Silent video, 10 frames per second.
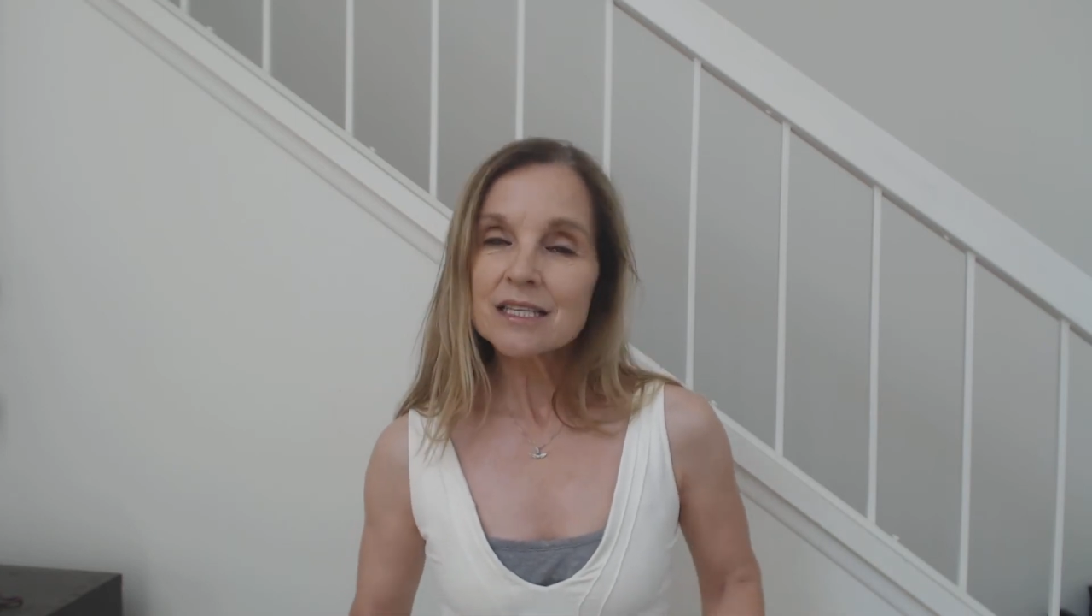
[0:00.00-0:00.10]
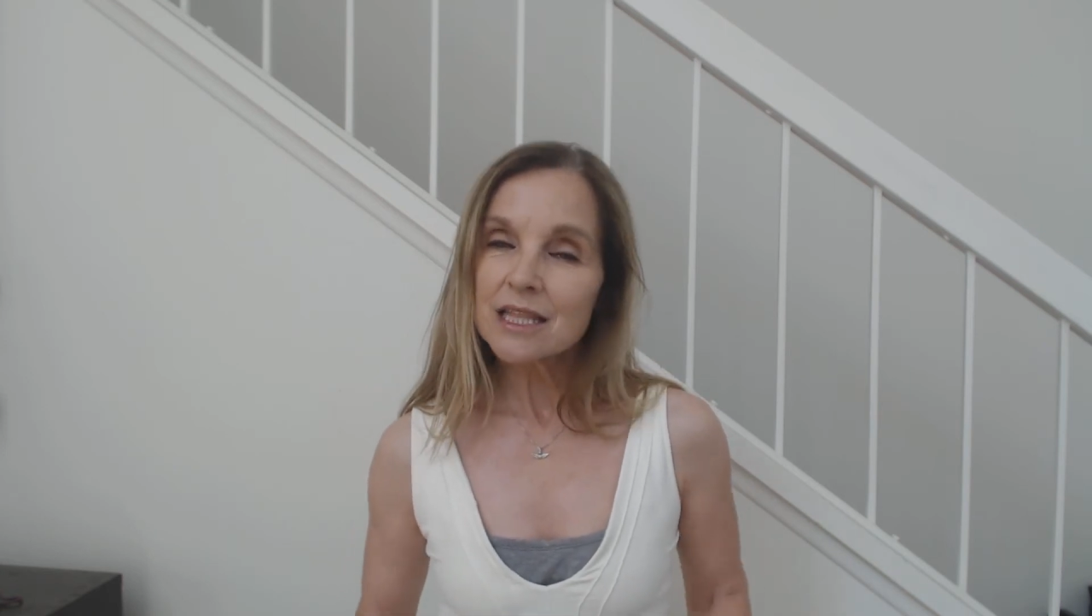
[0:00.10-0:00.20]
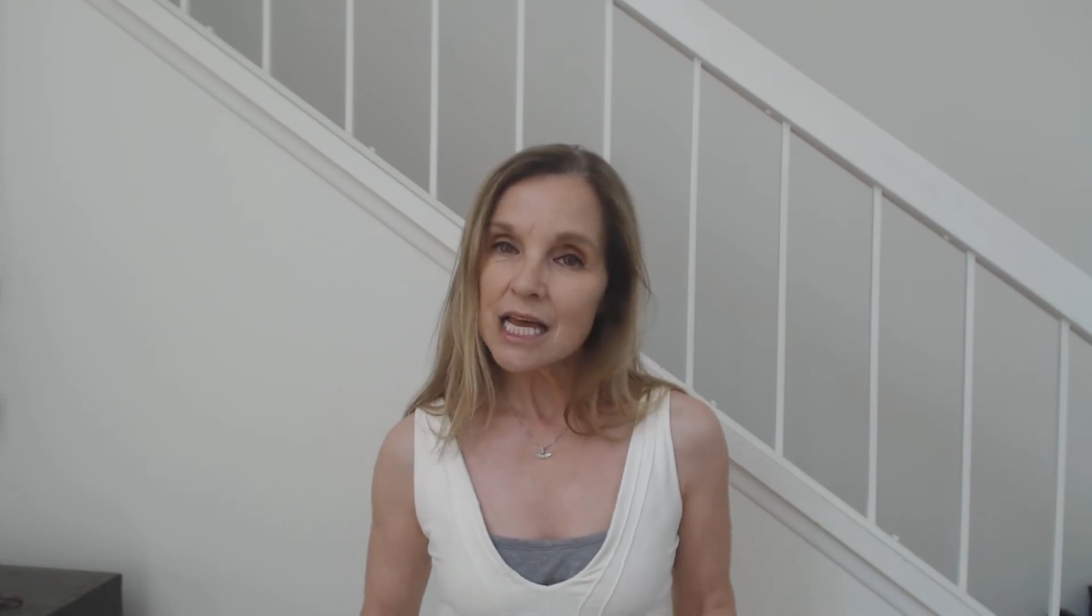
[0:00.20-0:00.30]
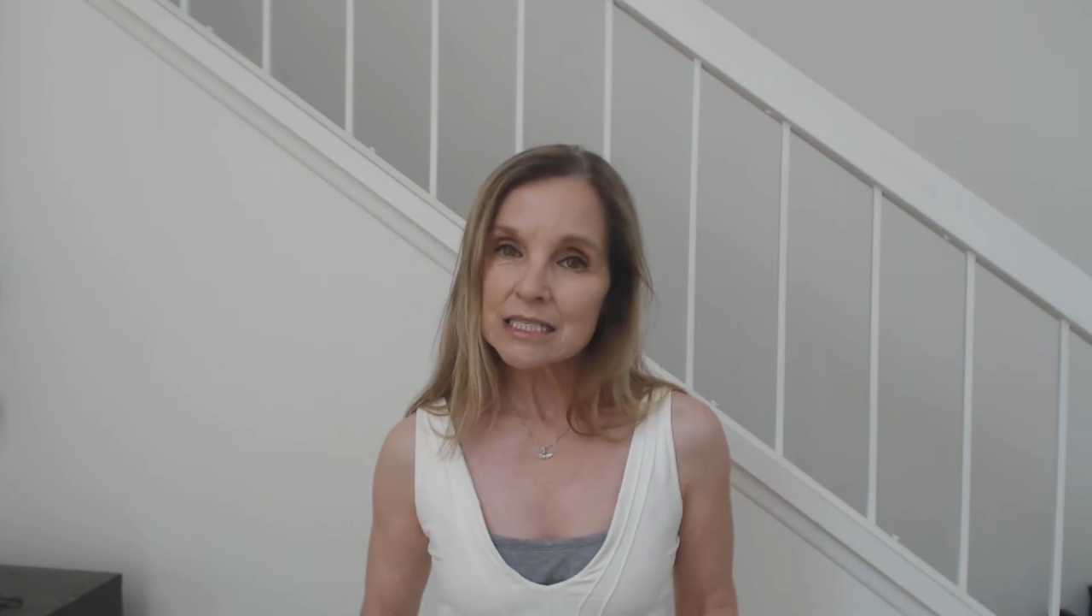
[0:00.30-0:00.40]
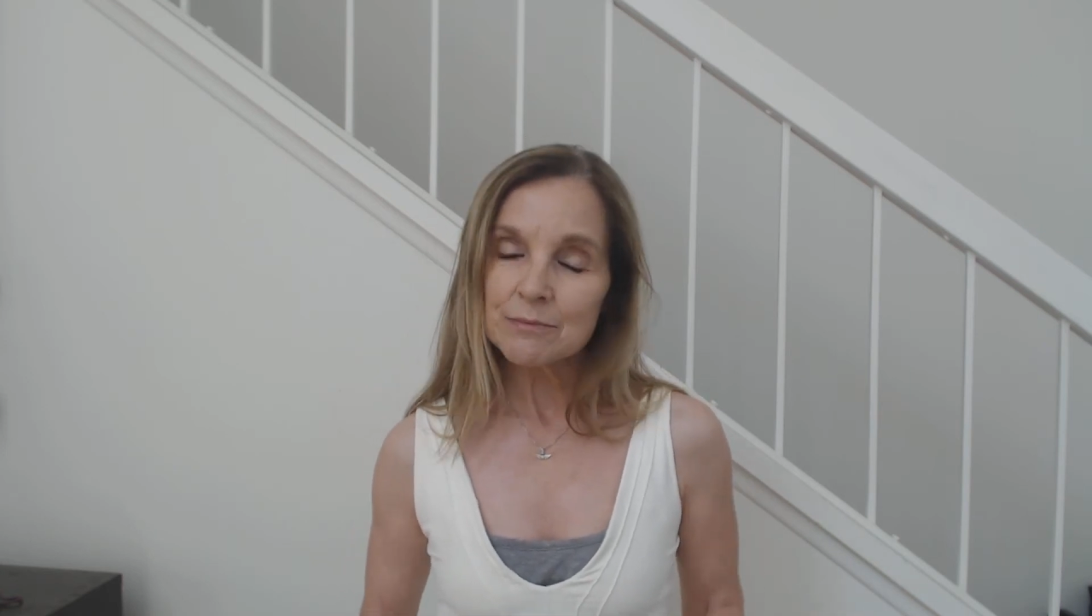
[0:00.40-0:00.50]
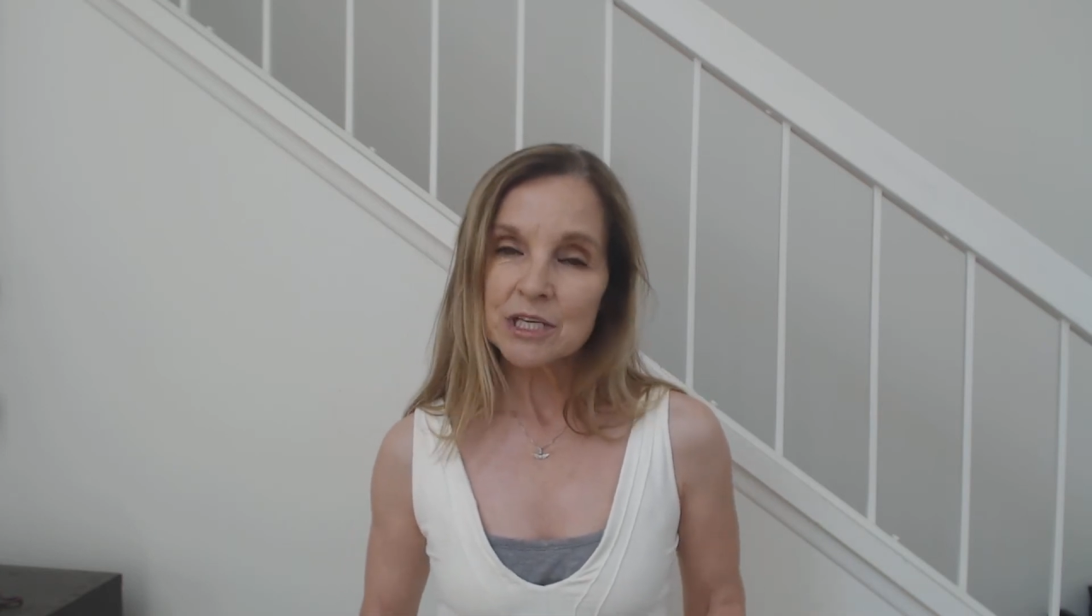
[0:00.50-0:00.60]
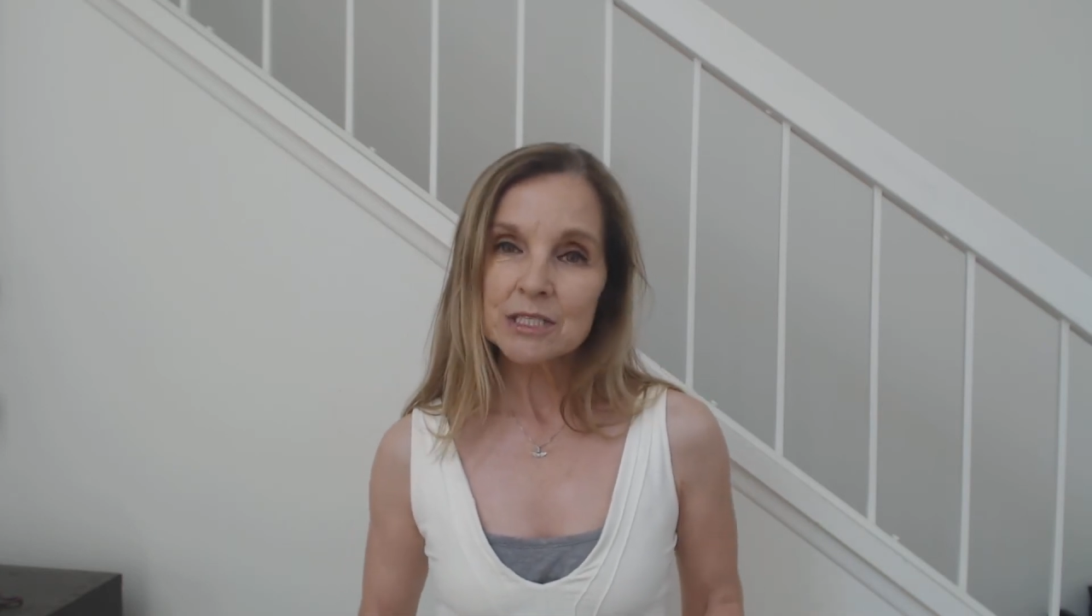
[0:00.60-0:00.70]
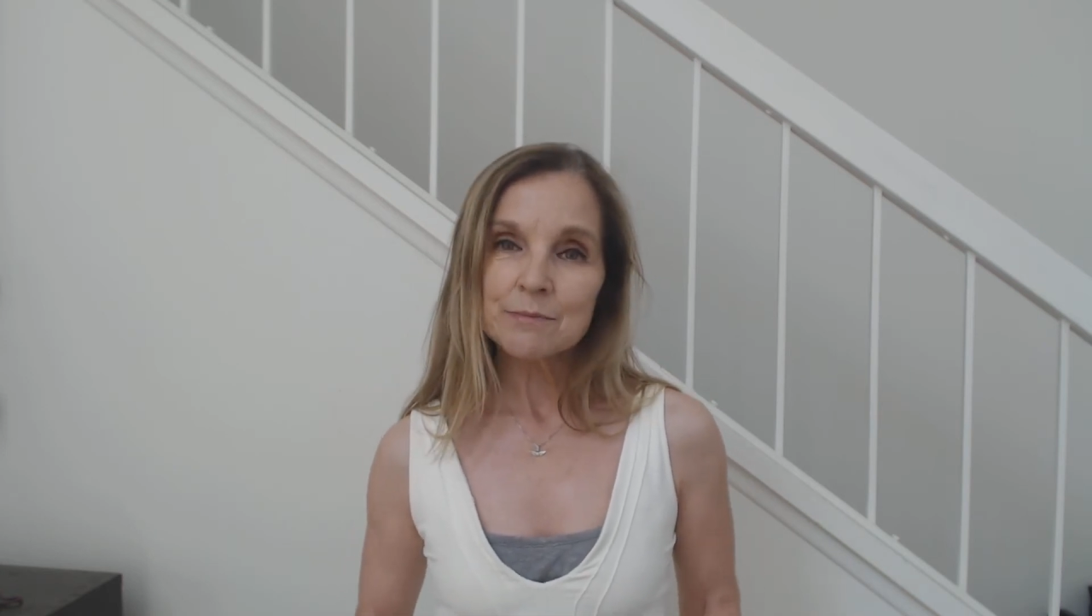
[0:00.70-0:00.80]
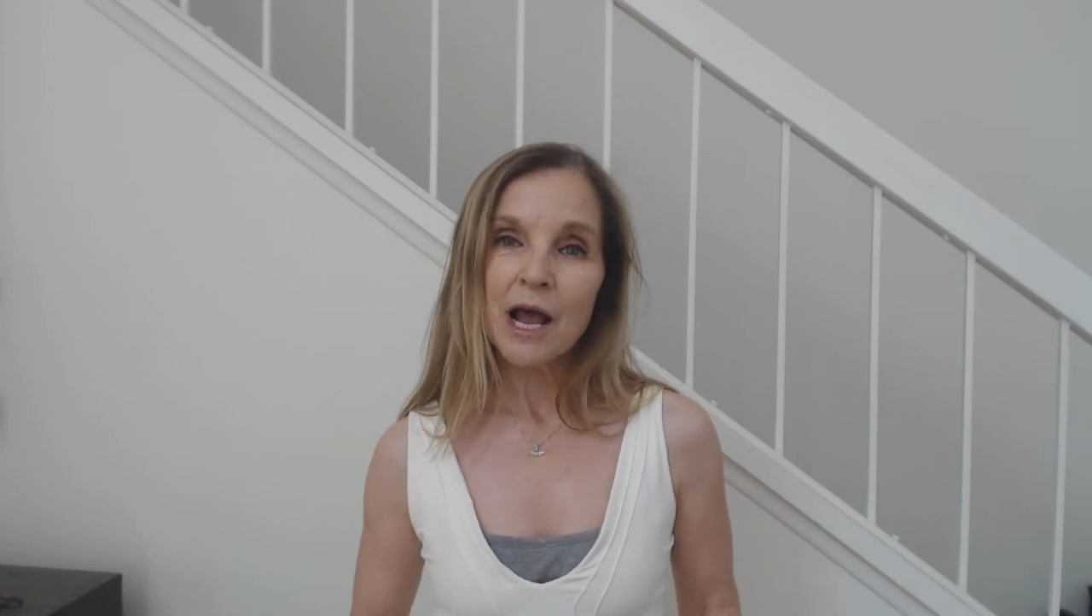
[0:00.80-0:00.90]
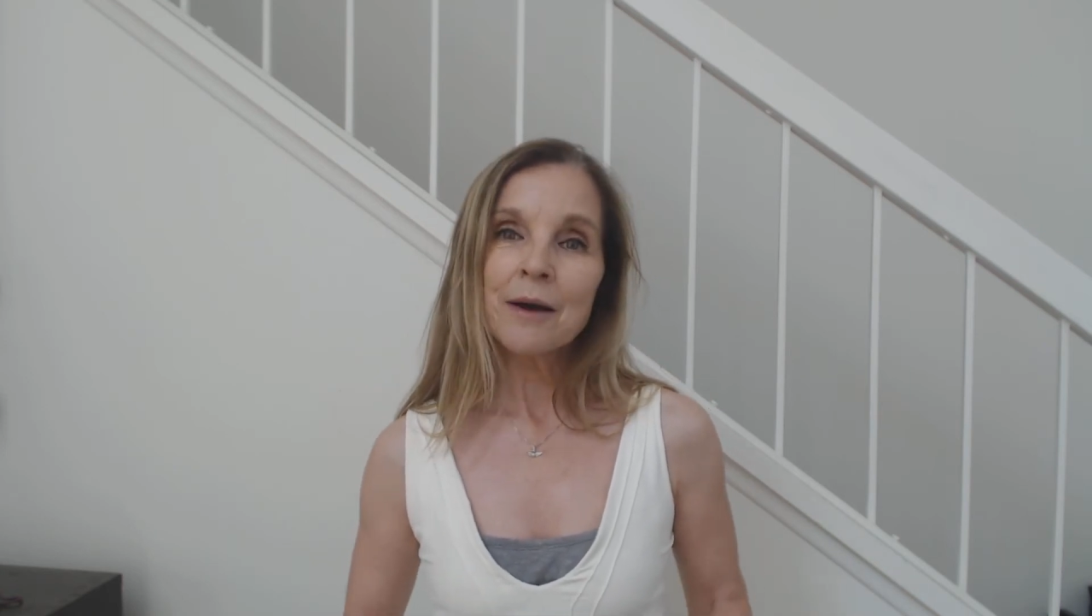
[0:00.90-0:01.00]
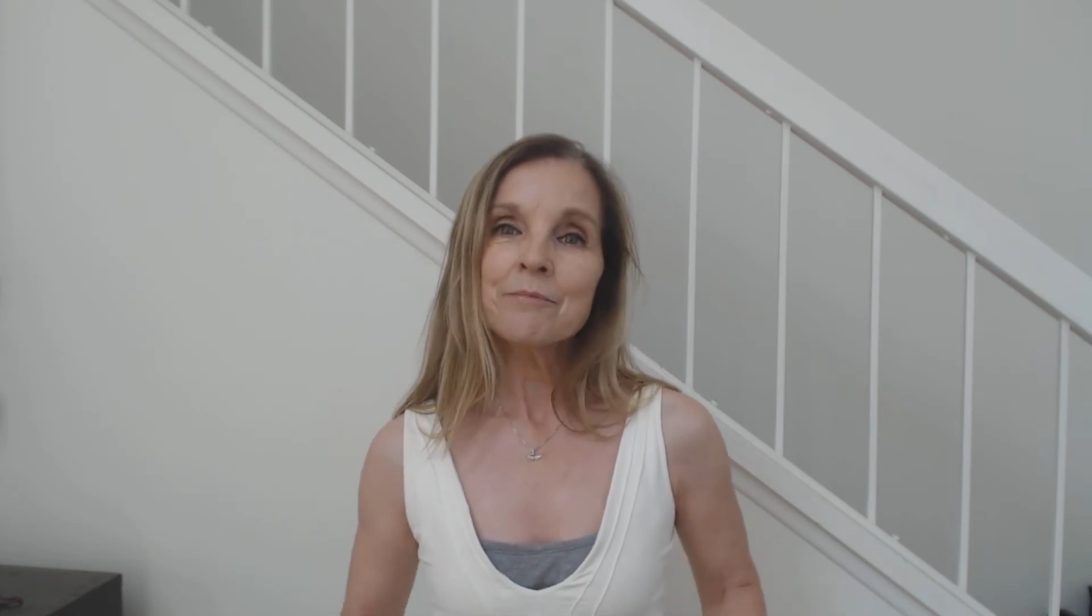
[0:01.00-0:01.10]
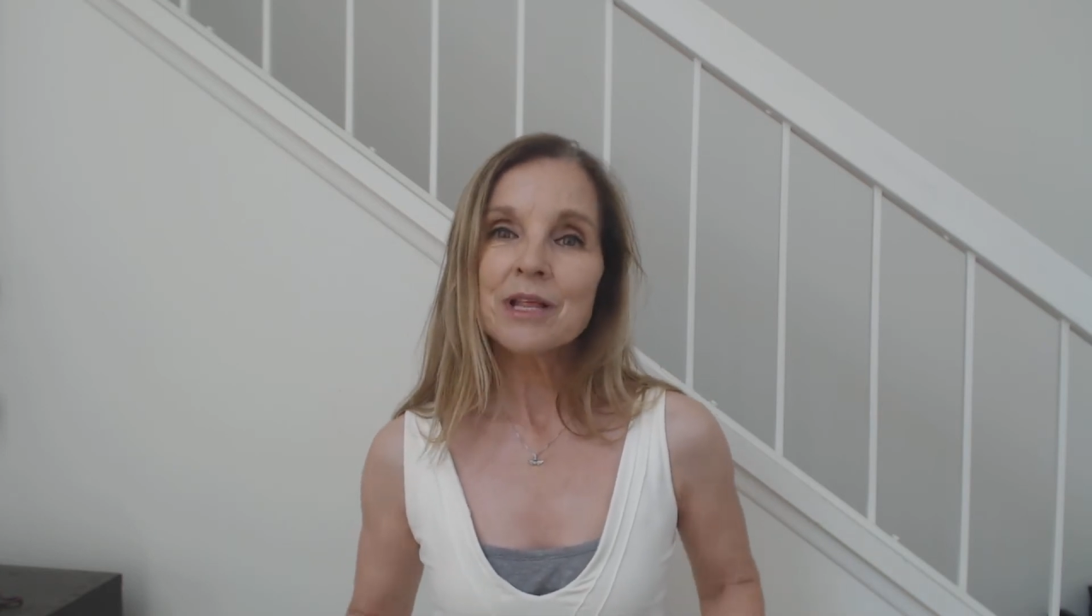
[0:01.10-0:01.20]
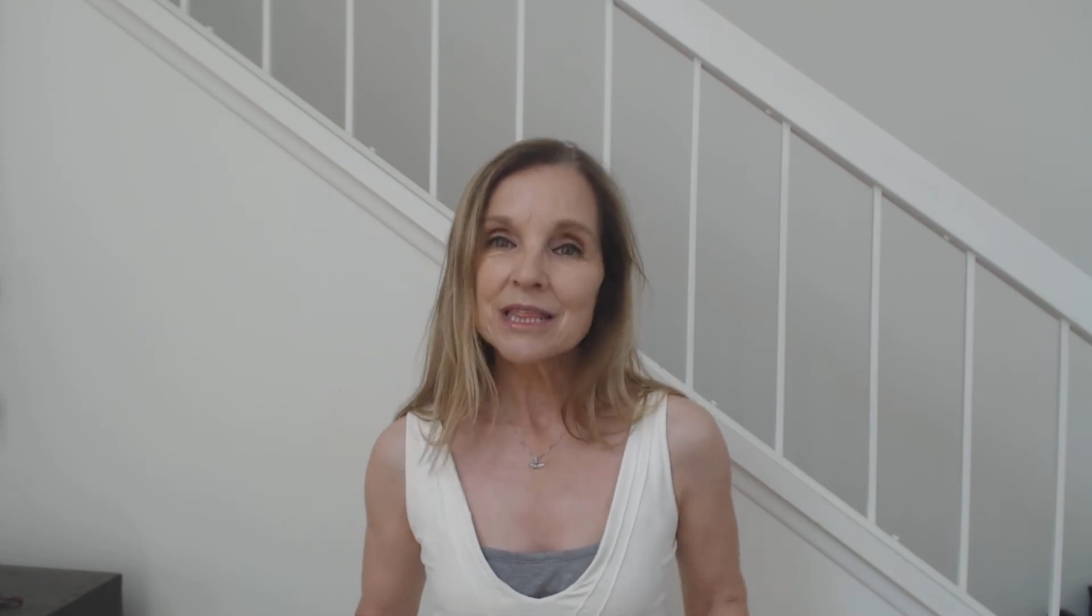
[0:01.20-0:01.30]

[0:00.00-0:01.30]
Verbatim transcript: Les Mills Pump,